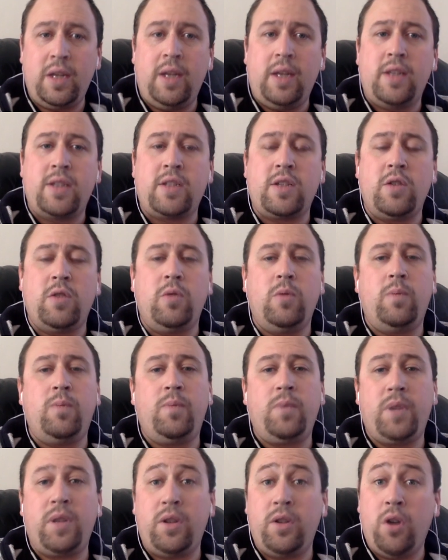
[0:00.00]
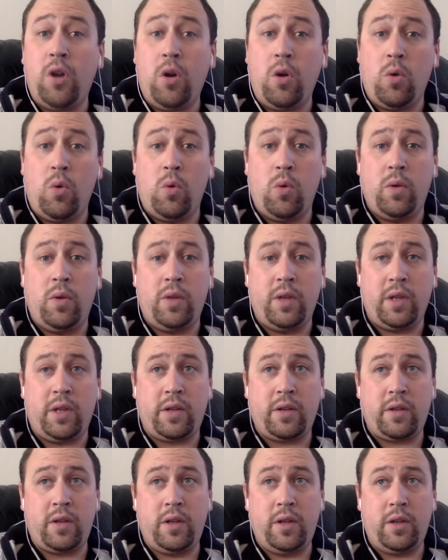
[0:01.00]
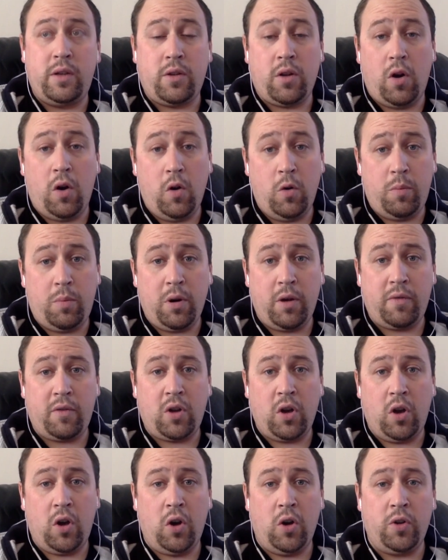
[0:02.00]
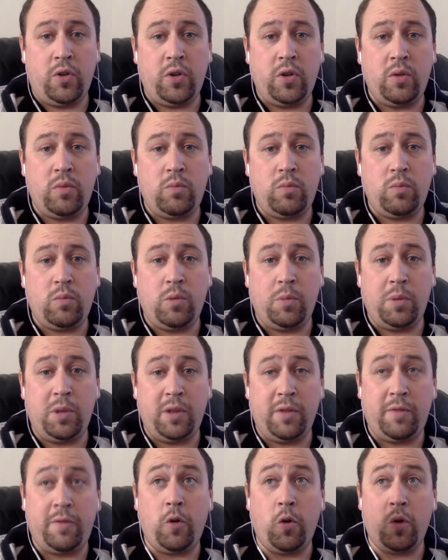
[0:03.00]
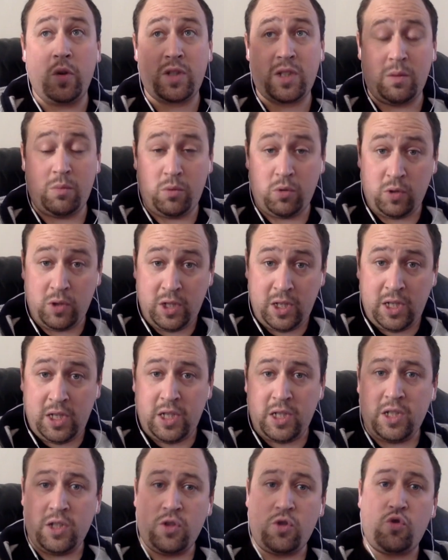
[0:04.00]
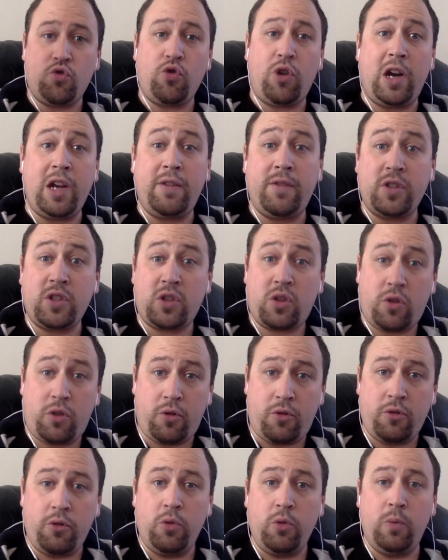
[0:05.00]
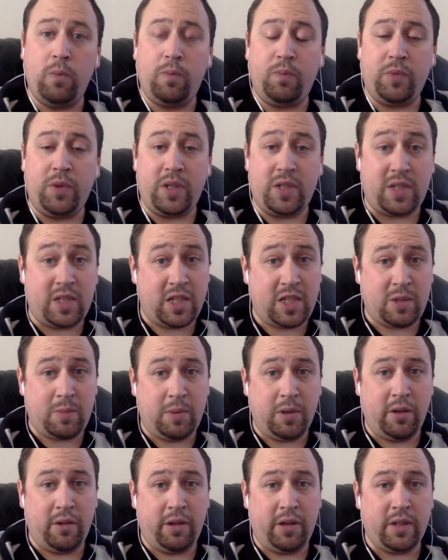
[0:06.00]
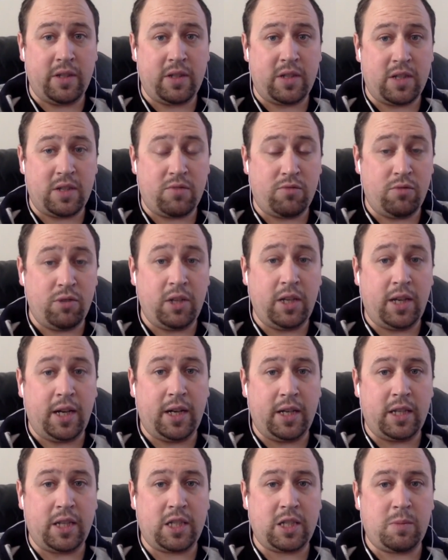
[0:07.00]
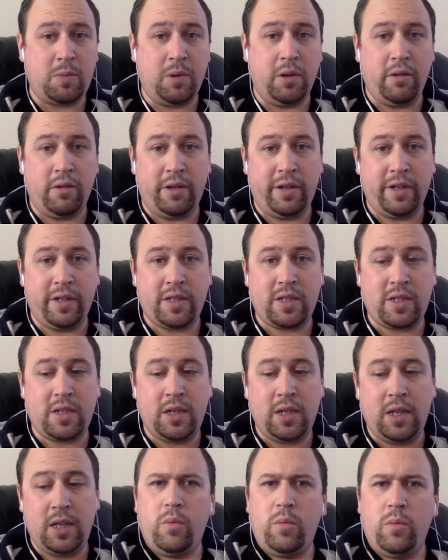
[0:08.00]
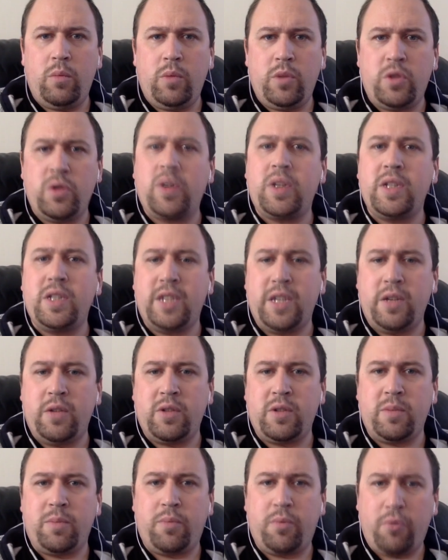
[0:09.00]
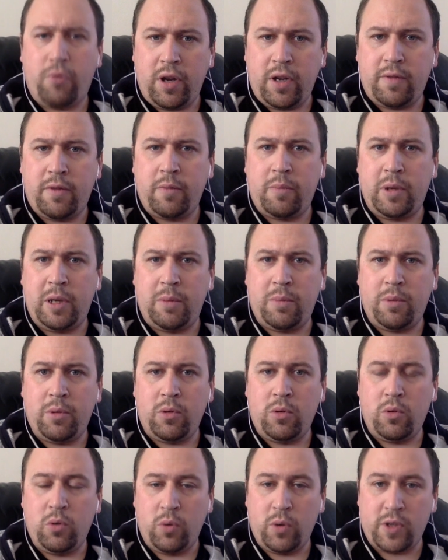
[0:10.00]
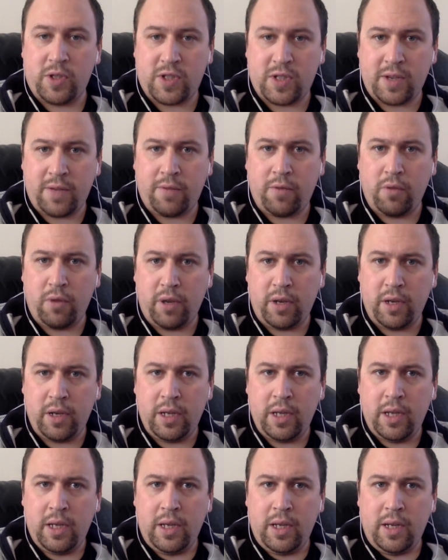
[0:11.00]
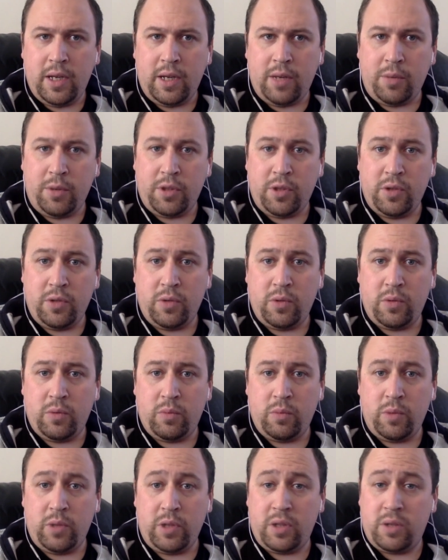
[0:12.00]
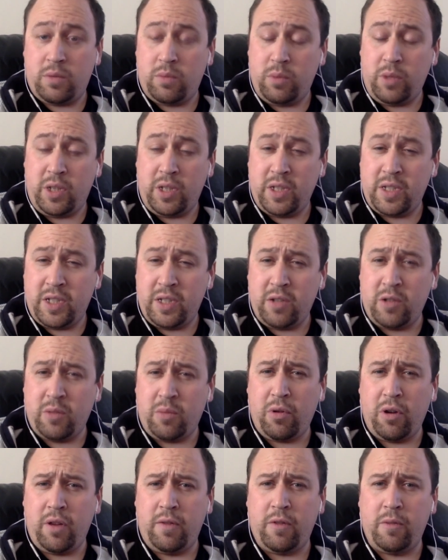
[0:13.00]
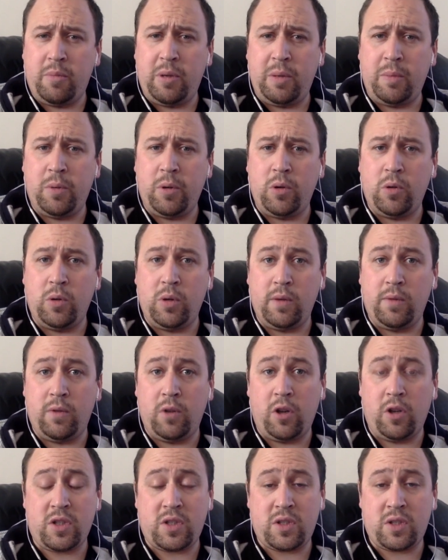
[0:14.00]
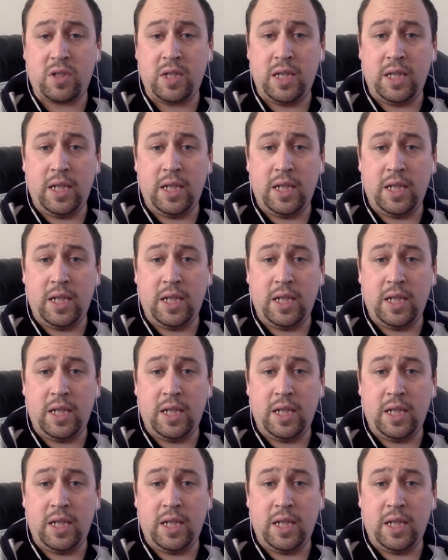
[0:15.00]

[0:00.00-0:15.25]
So know that the hope of God will be the force that will drive us through this experience, this really hard experience. We do continue to pray for people who are suffering, and we continue to pray for people who have lost